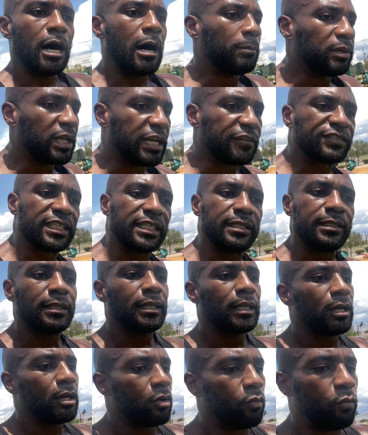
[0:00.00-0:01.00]
uplifting
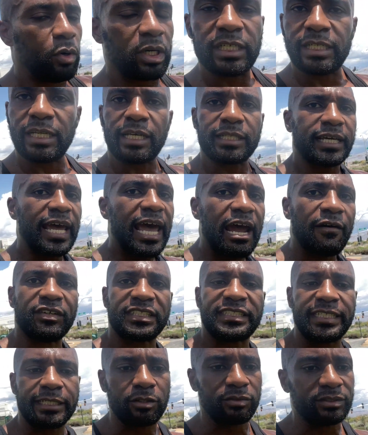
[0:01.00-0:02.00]
one another every
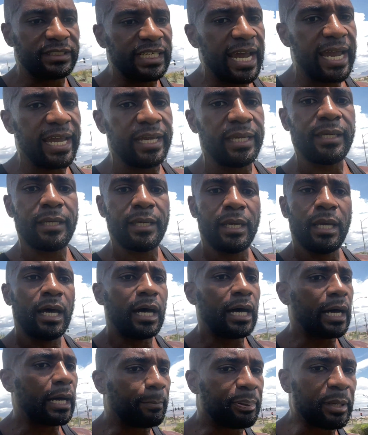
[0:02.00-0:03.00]
single day.
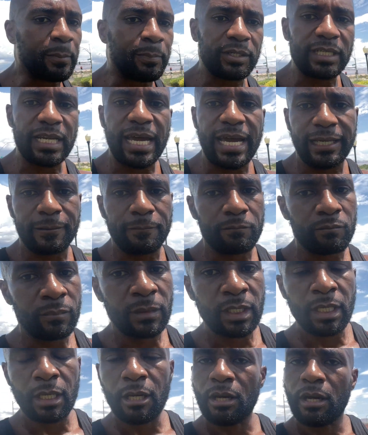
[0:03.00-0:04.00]
Uh, people like
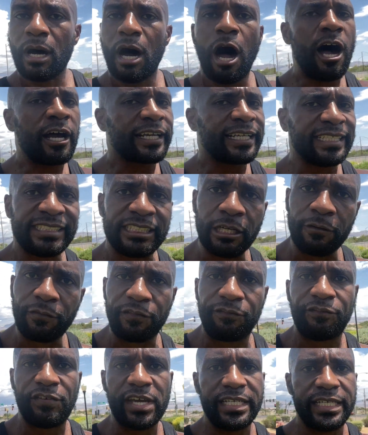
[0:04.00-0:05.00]
Augie Silver
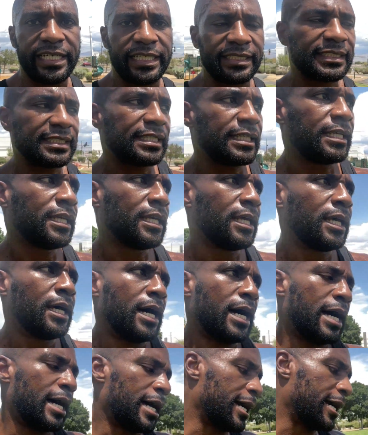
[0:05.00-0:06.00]
Fitness,
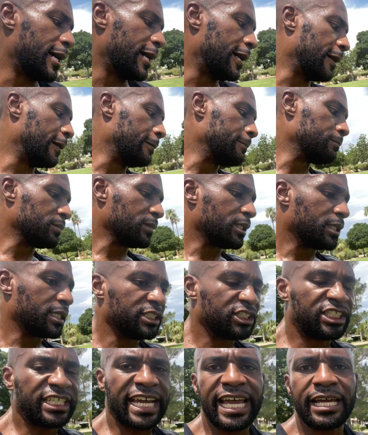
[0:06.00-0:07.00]
uh,
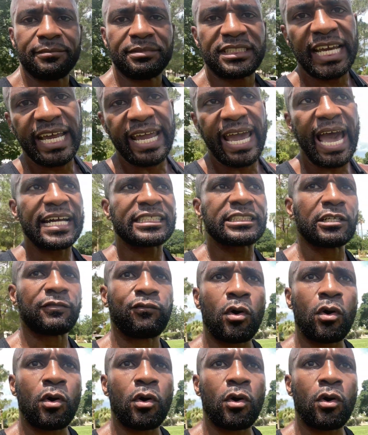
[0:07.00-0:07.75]
J M J Active